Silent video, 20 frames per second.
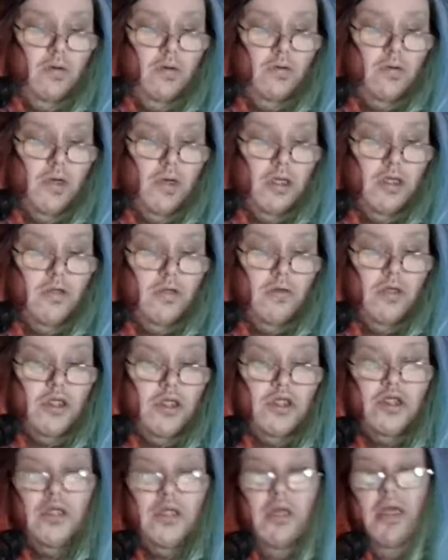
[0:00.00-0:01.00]

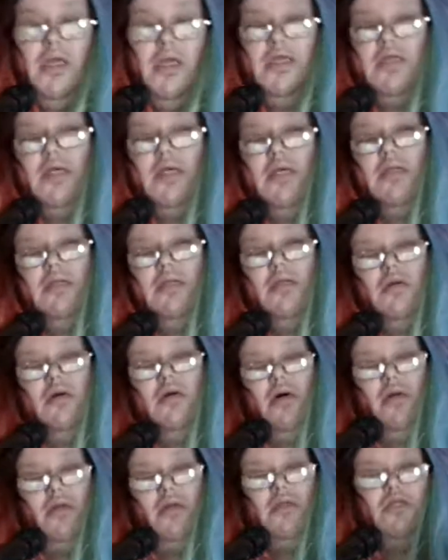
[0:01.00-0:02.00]
which leads
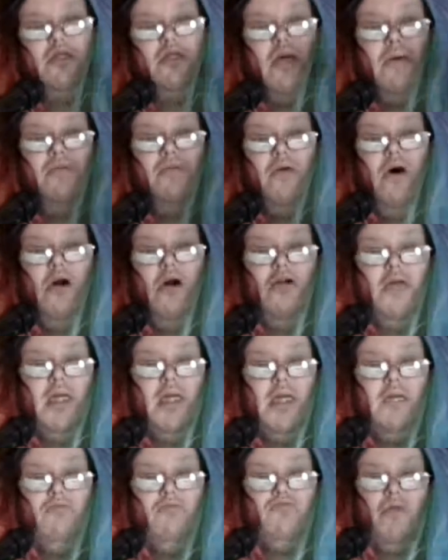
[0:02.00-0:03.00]
into Jeff
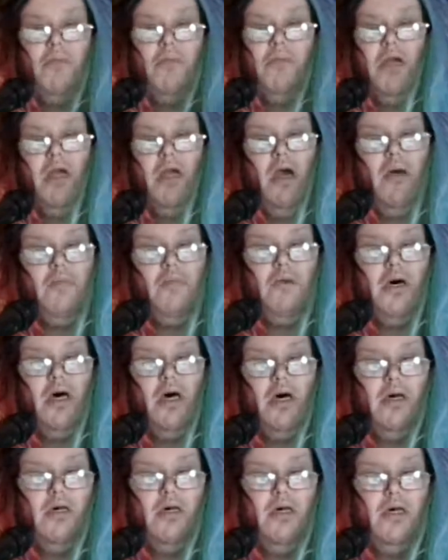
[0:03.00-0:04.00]
Hardy ripping up
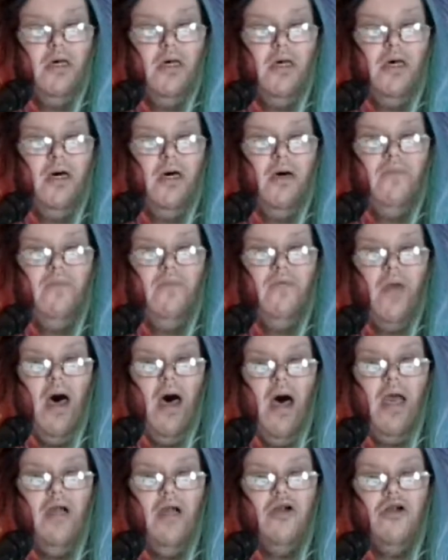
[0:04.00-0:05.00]
a
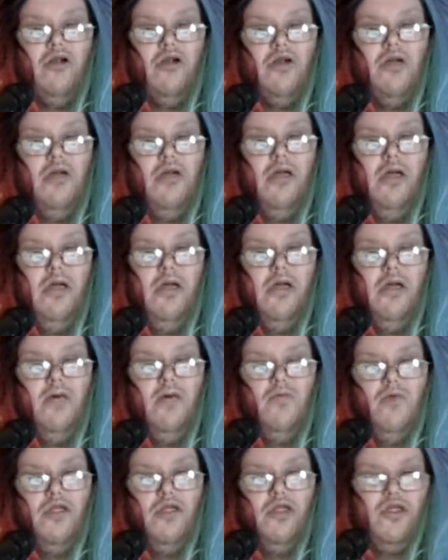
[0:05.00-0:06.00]
flyer,
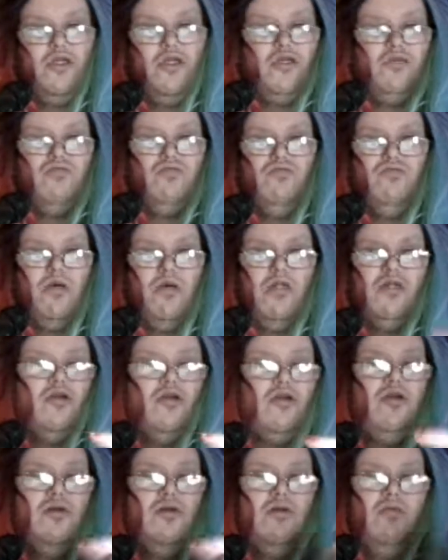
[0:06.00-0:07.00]

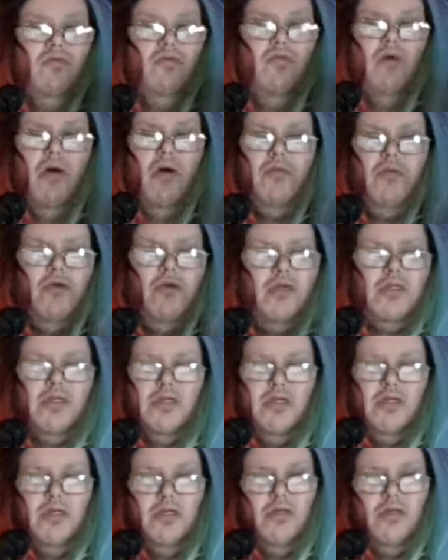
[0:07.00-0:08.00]
whoever was
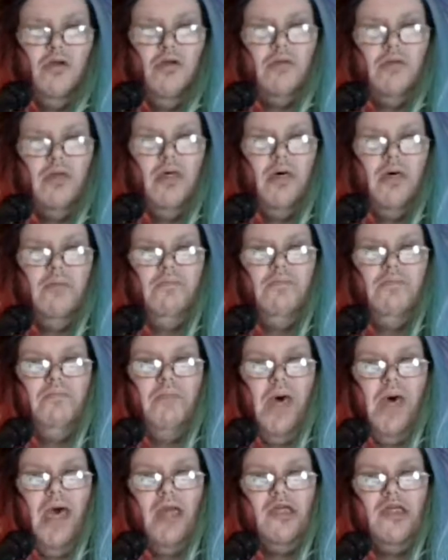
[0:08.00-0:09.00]
doing the
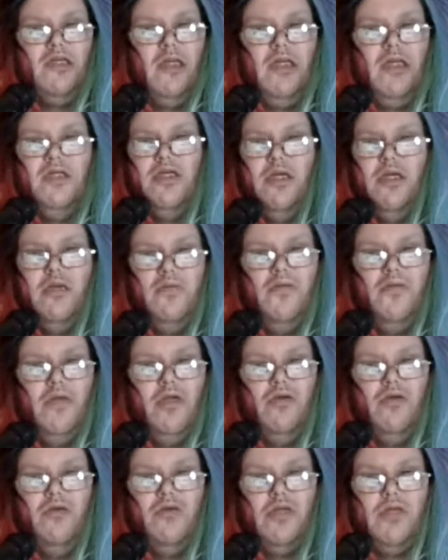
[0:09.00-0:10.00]
backstage
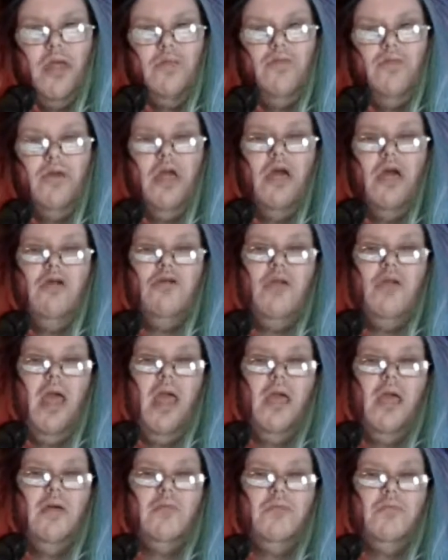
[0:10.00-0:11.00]
interviews, I forget her
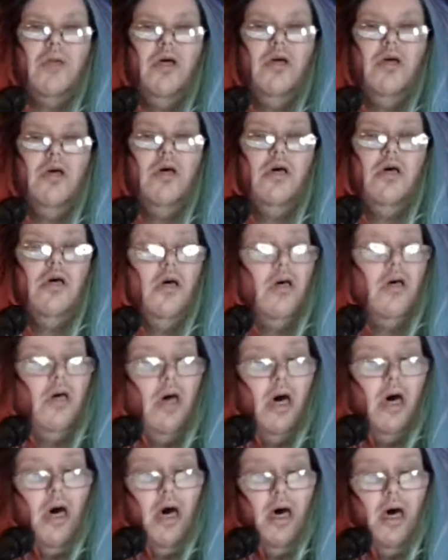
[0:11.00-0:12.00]
name,
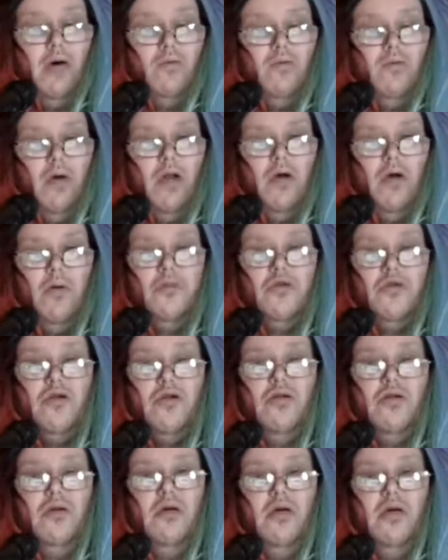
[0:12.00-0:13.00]
went over
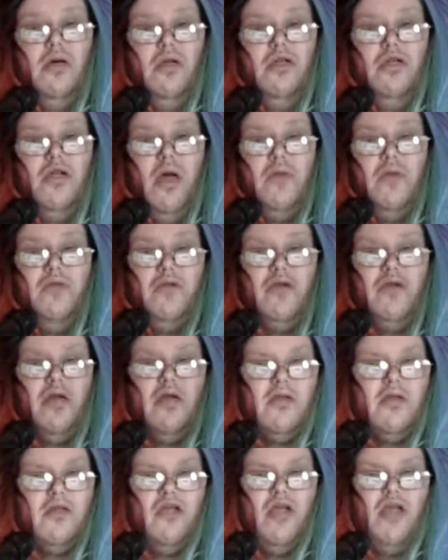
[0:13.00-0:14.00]
to Jeff. He's
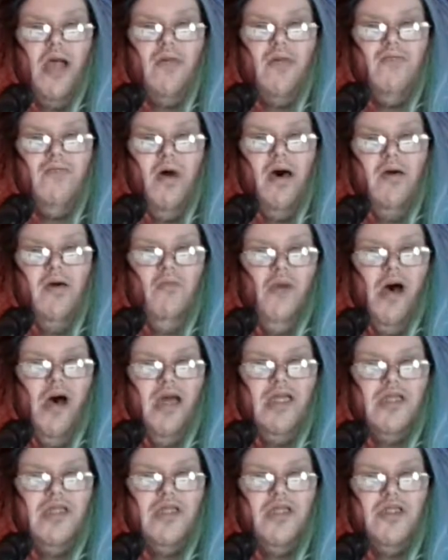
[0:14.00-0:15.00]
like, Jeff,
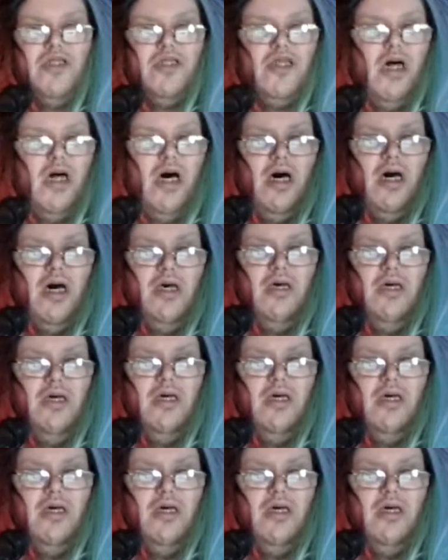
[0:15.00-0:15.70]
why is this uh,